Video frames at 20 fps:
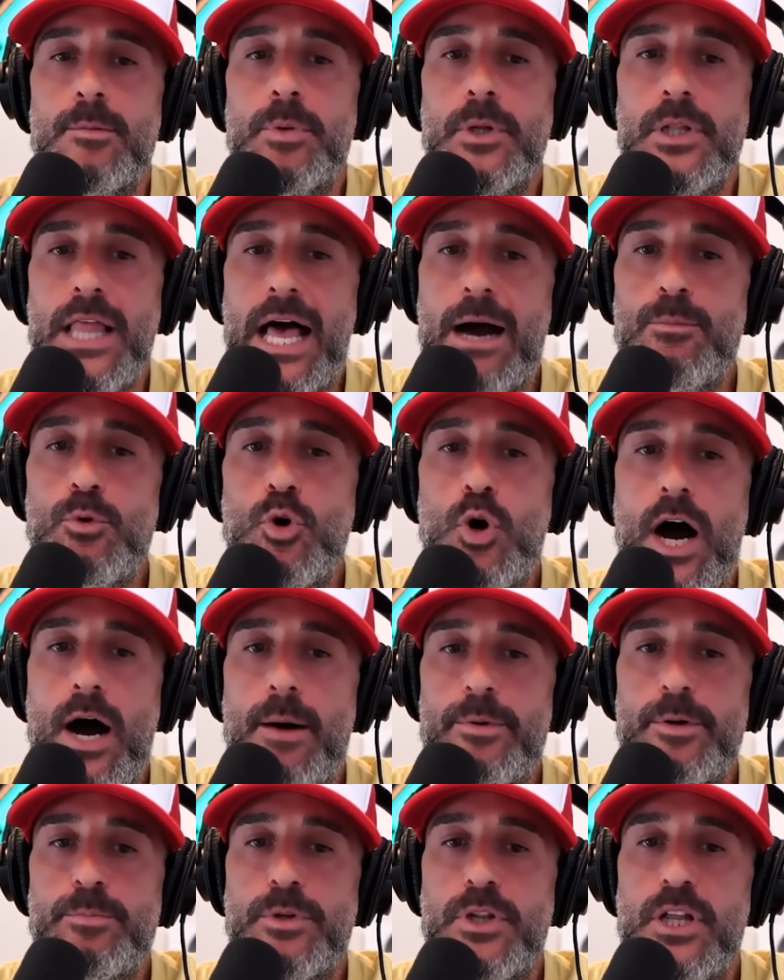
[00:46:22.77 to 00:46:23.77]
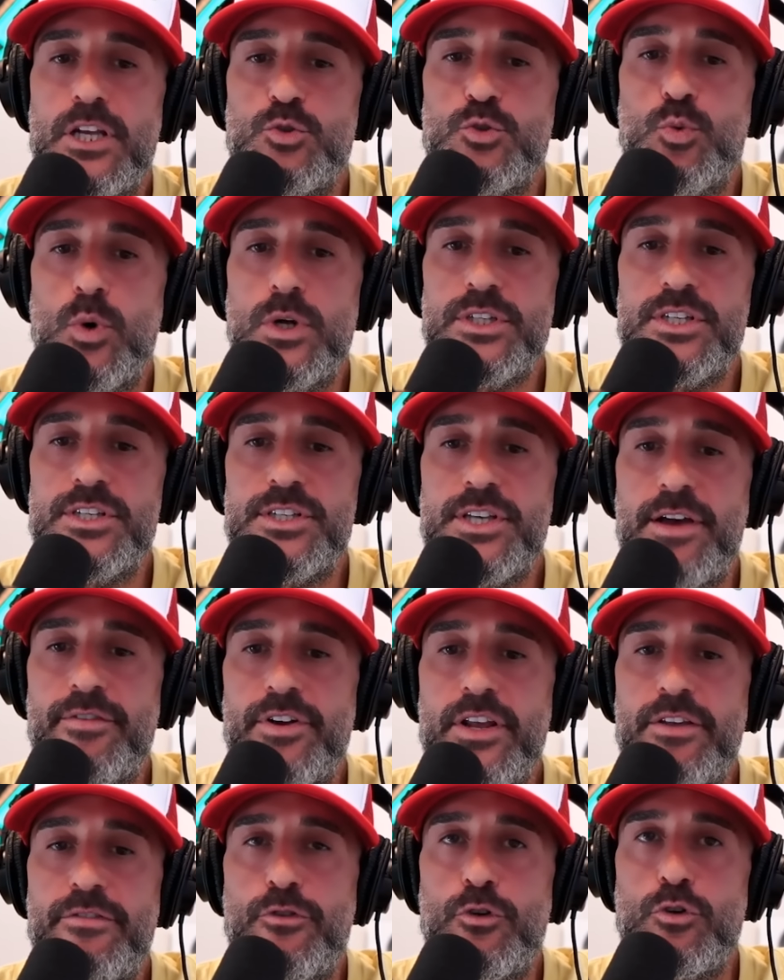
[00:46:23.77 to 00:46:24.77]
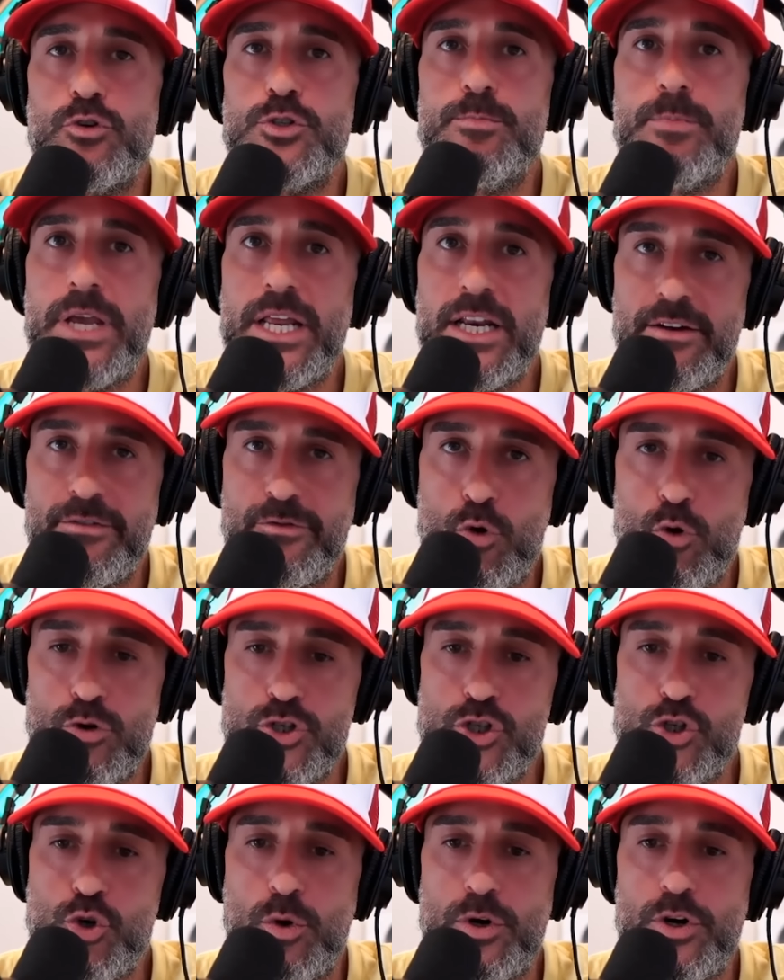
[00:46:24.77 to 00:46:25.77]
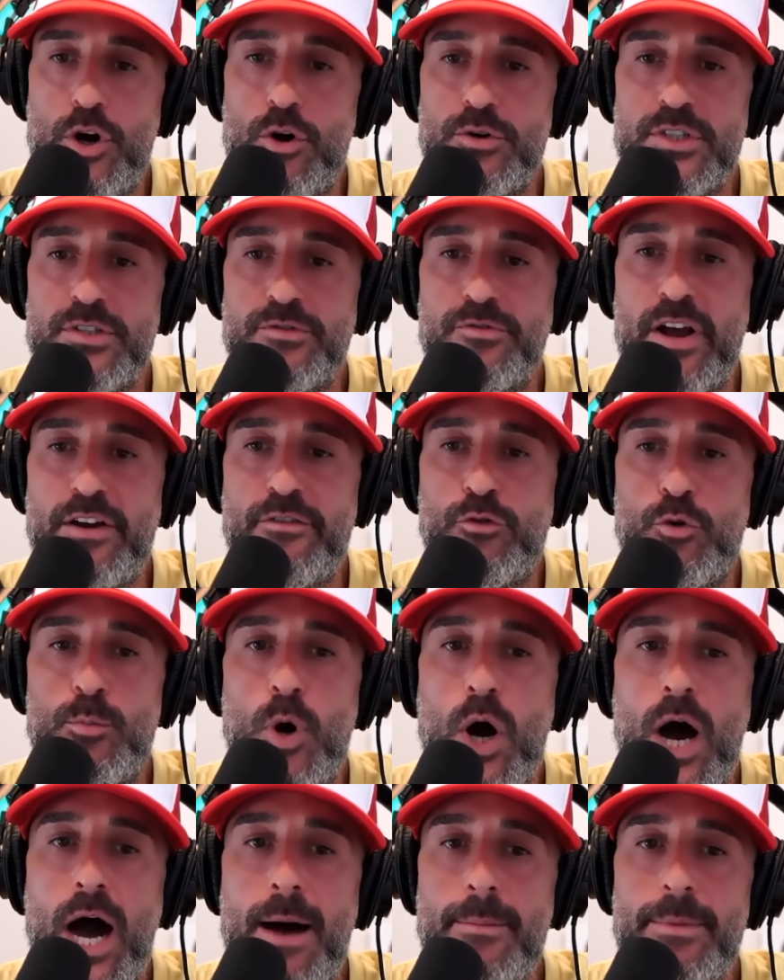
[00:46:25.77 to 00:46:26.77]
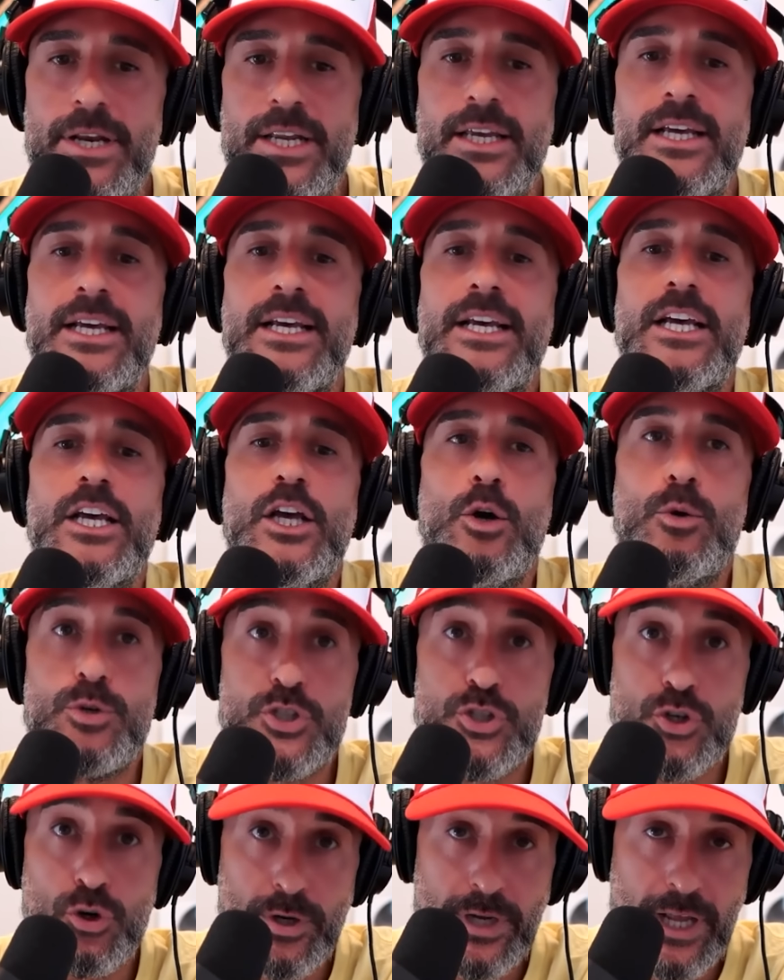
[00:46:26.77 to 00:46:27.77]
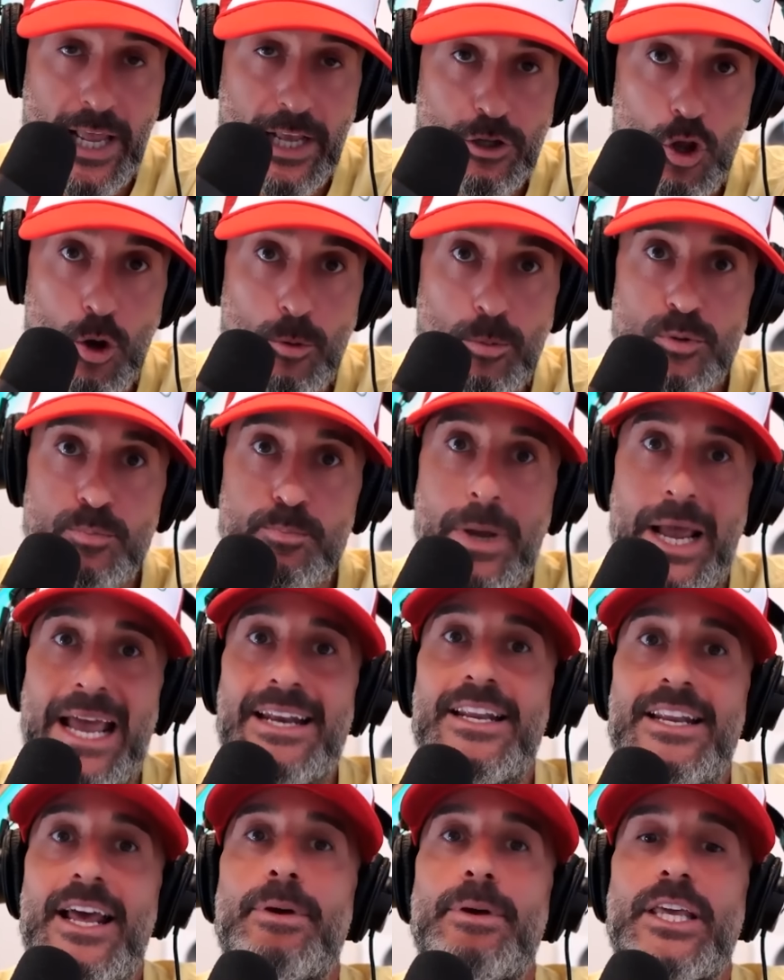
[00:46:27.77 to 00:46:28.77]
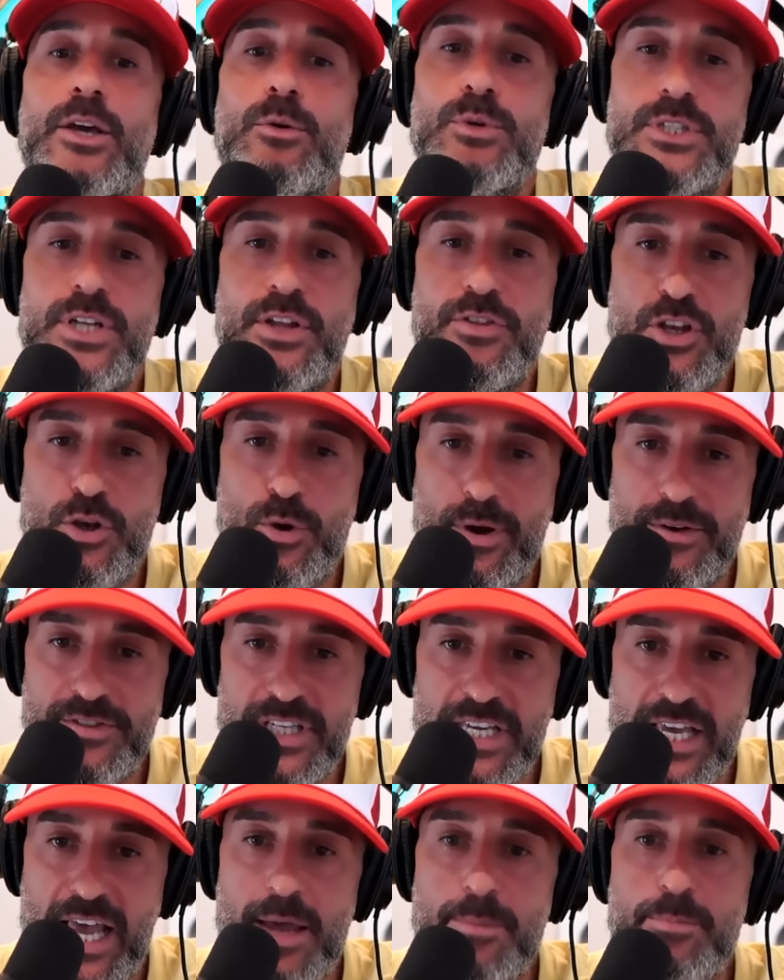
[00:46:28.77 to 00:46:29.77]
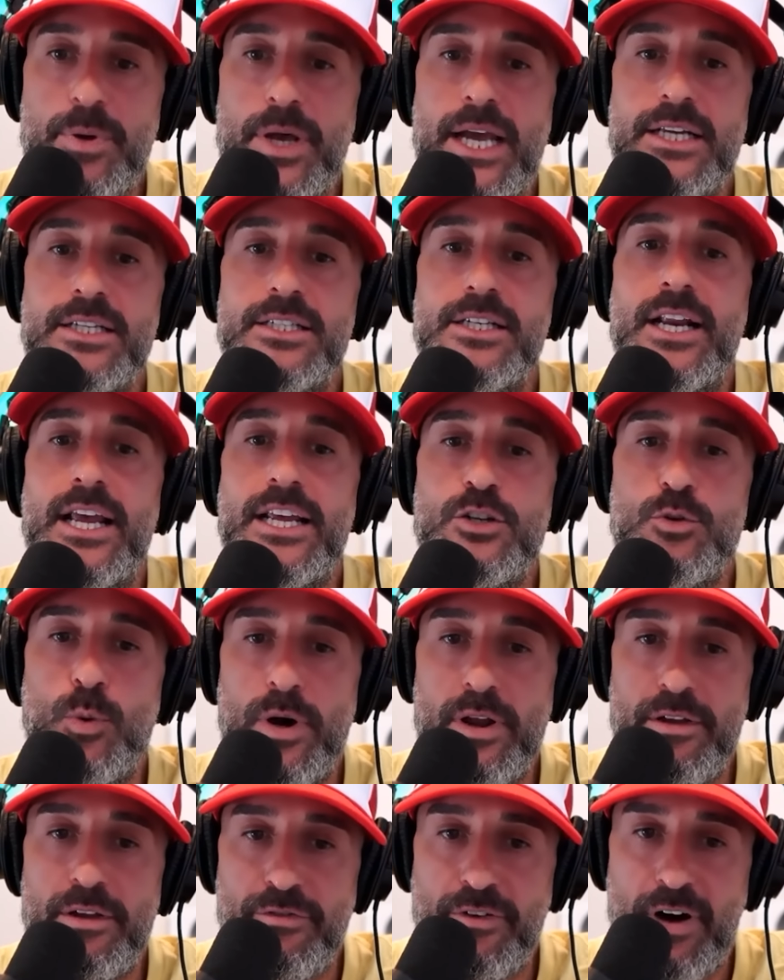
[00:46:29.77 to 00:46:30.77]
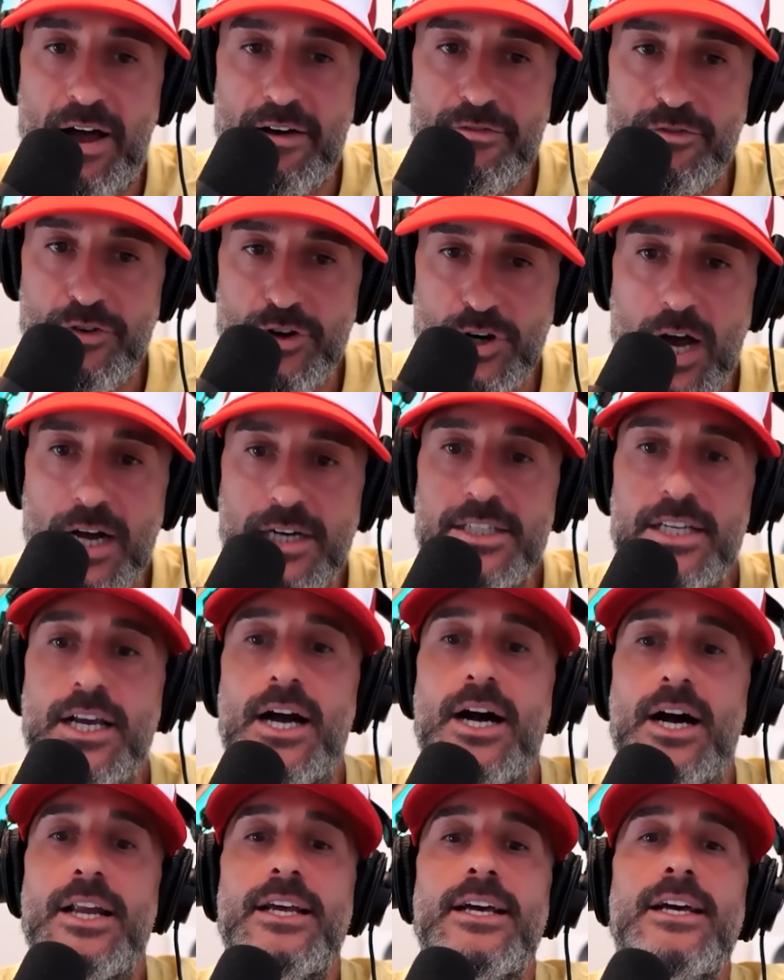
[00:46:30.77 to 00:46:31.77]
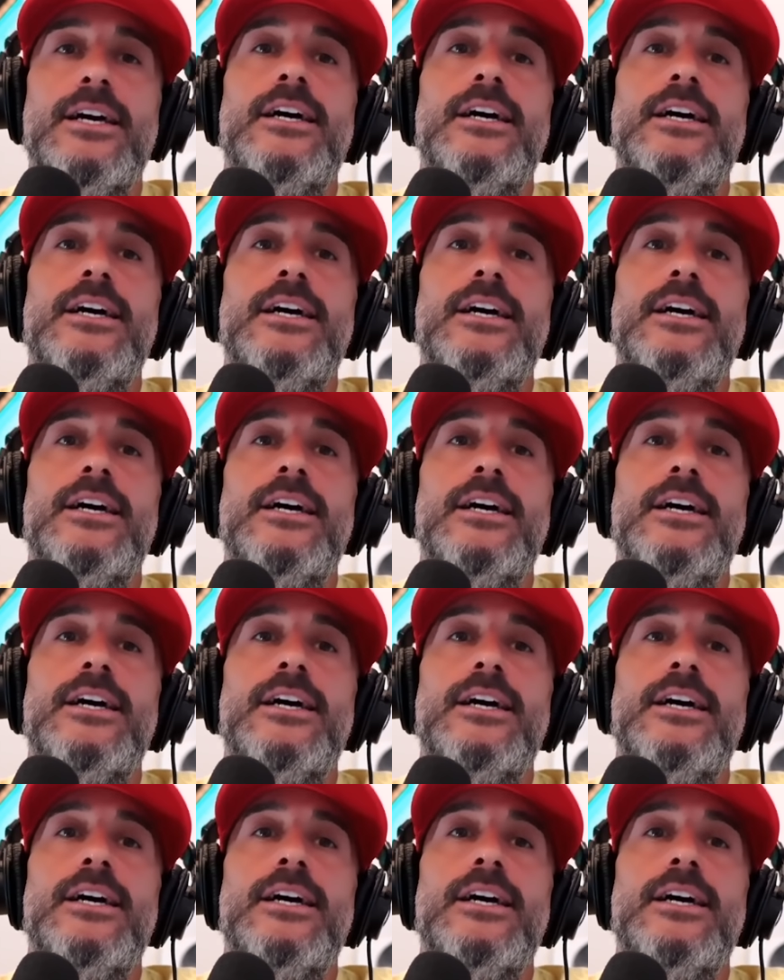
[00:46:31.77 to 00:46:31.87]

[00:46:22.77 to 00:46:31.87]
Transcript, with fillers: Belal Muhammad plus 170. First meeting, of course, short notice fight for Muhammad. It was during a global pandemic. It was at the mm -hmm. UFC Apex in a 25 foot octagon.